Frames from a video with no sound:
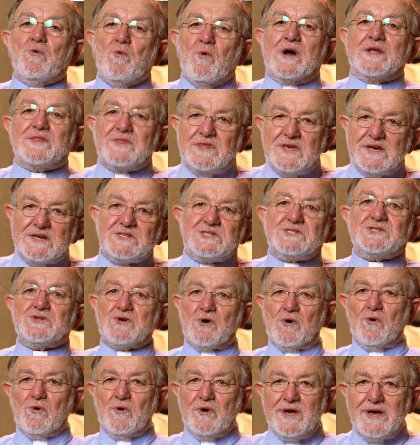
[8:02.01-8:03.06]
what this
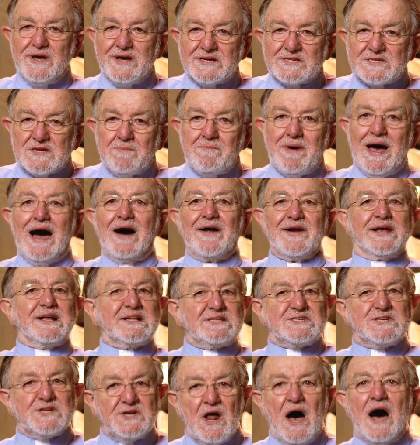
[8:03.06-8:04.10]
story is about.
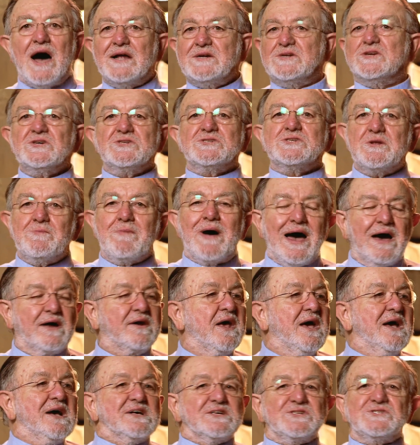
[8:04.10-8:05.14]
It's not just
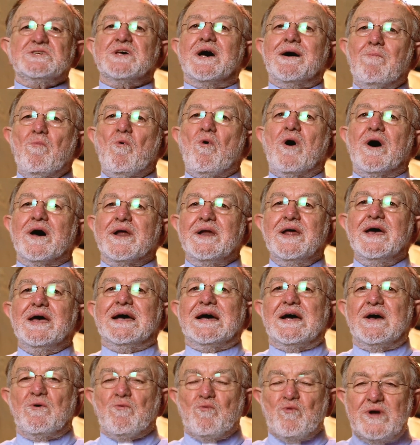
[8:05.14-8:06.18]
about someone
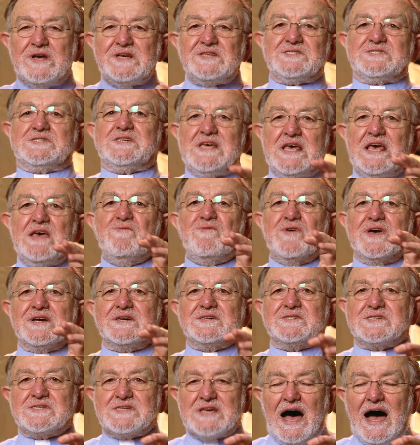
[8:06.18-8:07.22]
receiving
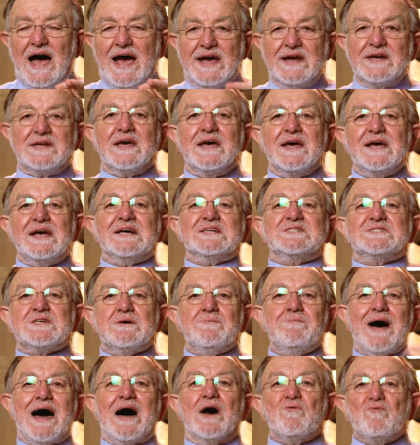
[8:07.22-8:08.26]
sight, it's
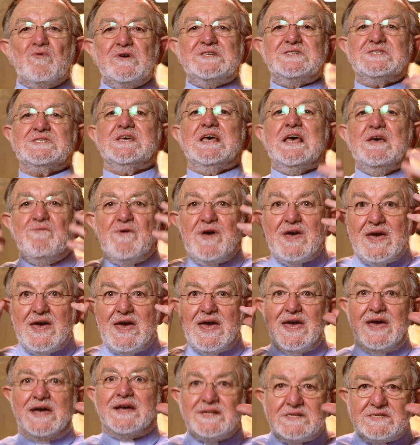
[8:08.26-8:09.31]
about receiving
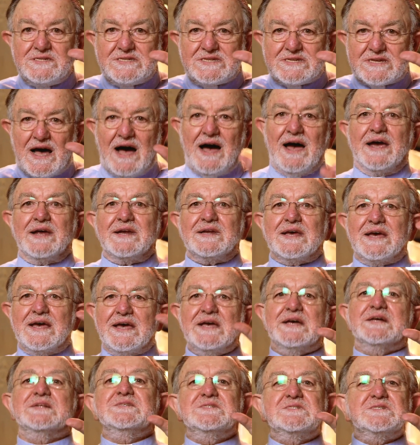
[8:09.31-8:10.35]
insight
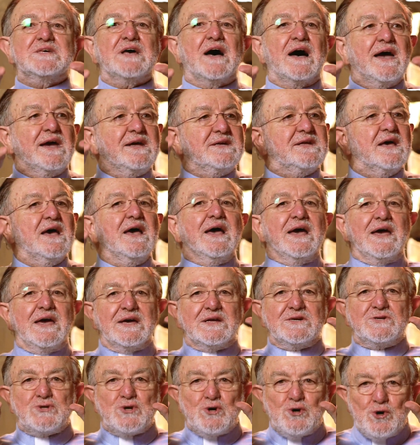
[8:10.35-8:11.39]

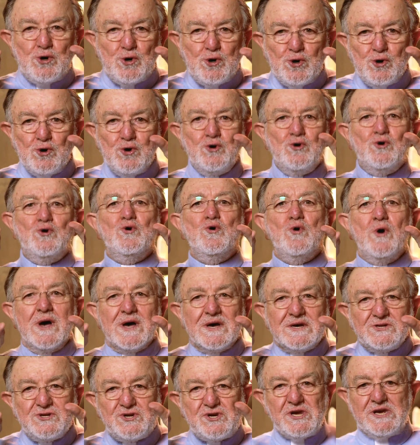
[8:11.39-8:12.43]
into who
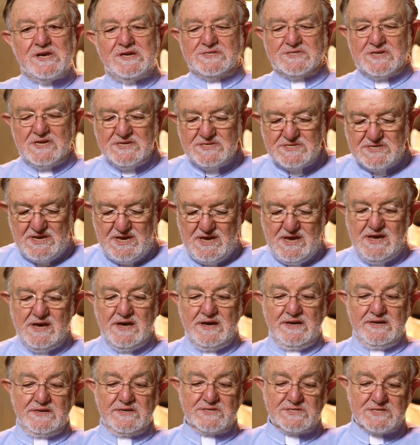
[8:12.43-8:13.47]
Jesus
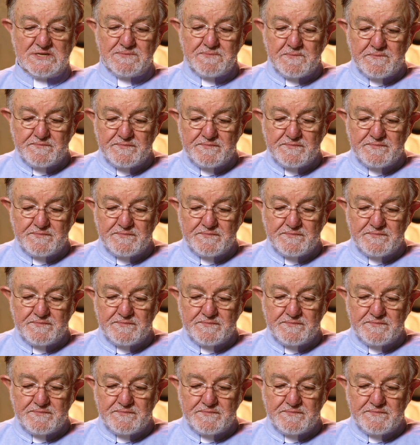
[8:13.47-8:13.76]
is.